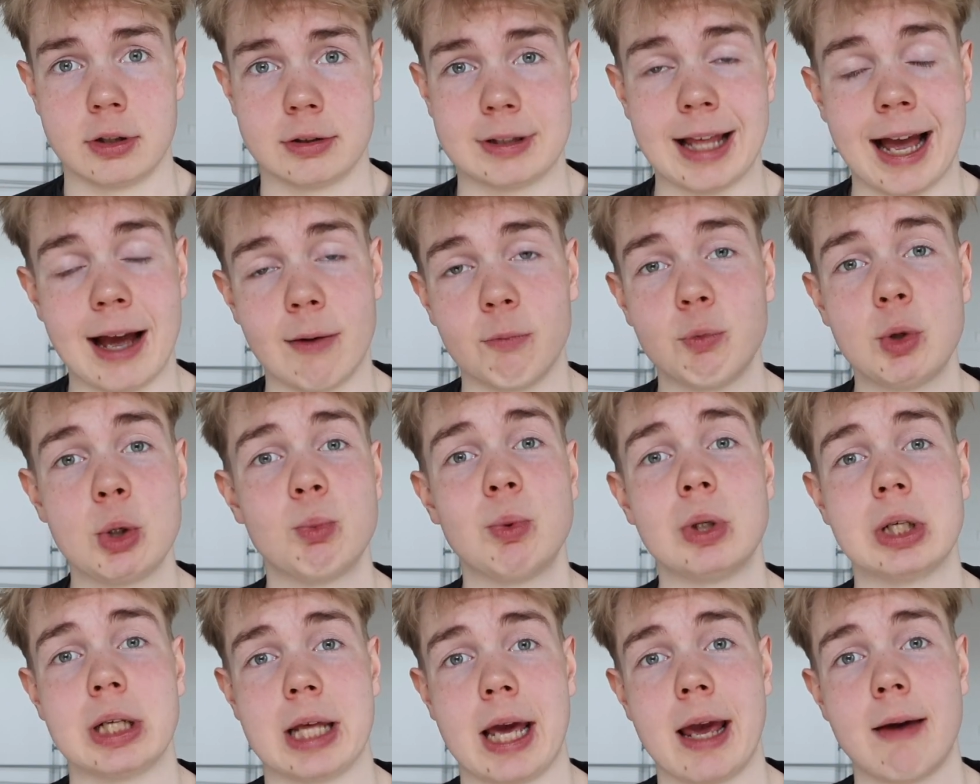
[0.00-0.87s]
that we
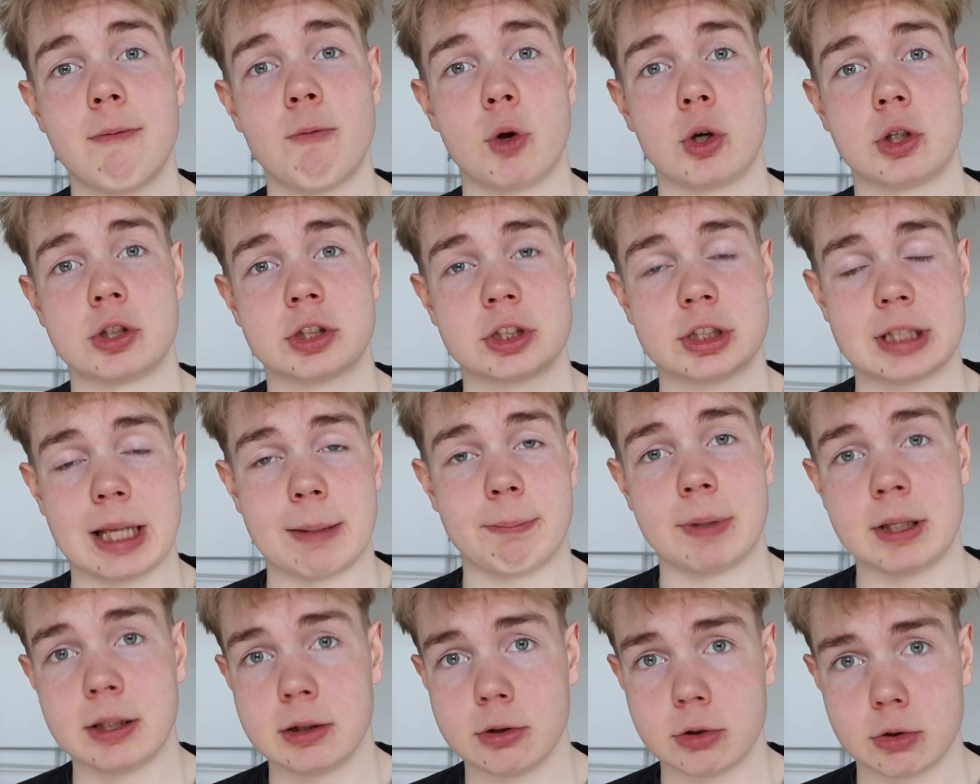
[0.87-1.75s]
will ever
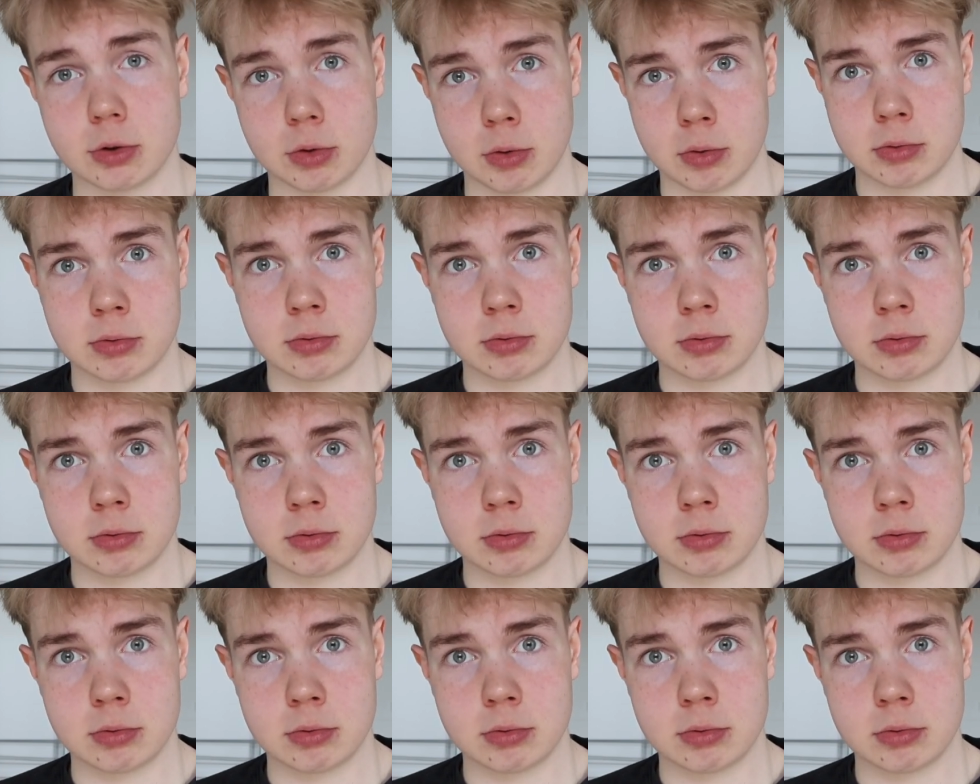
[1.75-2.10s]
step into.